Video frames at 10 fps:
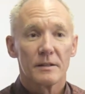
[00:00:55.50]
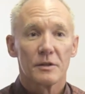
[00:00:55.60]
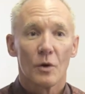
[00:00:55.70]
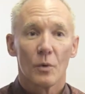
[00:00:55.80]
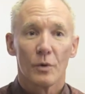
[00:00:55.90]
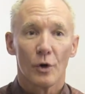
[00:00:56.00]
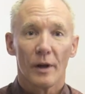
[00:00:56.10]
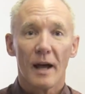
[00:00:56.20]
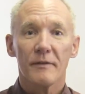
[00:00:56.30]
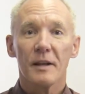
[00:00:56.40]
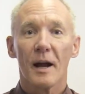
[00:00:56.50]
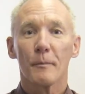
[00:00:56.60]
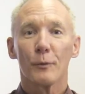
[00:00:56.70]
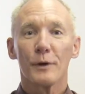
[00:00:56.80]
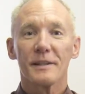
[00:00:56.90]
so your
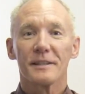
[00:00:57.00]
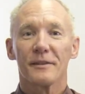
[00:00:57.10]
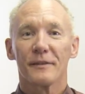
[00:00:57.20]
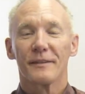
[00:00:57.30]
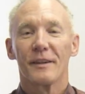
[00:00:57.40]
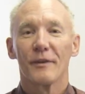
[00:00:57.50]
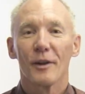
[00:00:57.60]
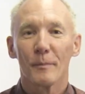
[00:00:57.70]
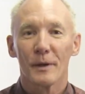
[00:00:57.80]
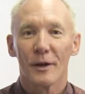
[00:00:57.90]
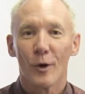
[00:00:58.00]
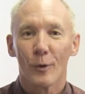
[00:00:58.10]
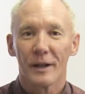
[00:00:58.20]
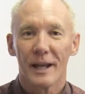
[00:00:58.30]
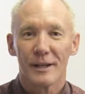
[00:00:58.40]
lifetime risk of developing
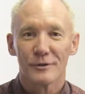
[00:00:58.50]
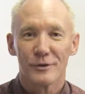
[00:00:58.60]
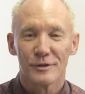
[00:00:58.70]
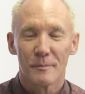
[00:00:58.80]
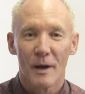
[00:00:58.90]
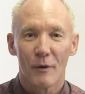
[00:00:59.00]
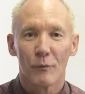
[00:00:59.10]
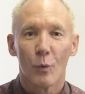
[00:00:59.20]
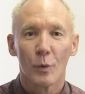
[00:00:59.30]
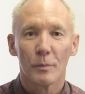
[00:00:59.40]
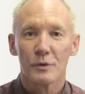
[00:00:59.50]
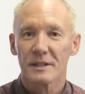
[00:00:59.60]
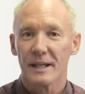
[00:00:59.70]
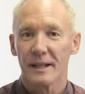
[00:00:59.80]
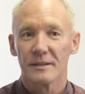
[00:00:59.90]
colon cancer is about
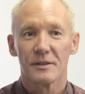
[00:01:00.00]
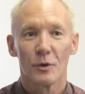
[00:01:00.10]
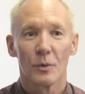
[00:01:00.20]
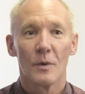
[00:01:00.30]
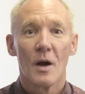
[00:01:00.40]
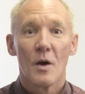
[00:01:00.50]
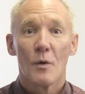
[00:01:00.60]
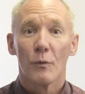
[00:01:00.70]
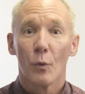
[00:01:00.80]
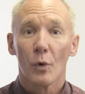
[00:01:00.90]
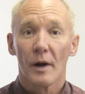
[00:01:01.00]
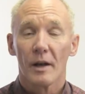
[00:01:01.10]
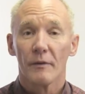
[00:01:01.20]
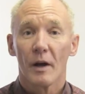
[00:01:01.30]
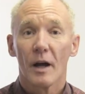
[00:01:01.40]
4%. So 4
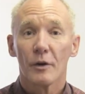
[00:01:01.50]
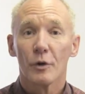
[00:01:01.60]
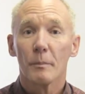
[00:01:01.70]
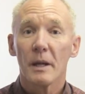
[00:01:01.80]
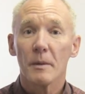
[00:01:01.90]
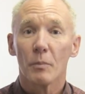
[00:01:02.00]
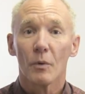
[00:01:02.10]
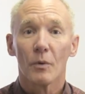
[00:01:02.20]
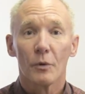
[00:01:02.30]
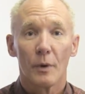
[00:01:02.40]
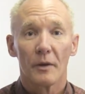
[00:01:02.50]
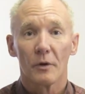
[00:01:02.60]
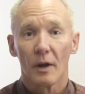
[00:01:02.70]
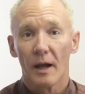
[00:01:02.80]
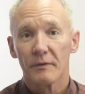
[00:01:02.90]
out of 100 people throughout
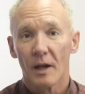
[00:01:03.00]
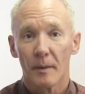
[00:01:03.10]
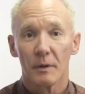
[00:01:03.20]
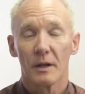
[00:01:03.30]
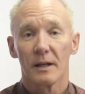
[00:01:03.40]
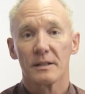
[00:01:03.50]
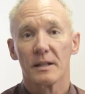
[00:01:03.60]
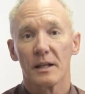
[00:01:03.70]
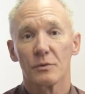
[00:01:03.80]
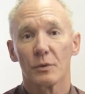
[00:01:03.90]
their lifetime in the United States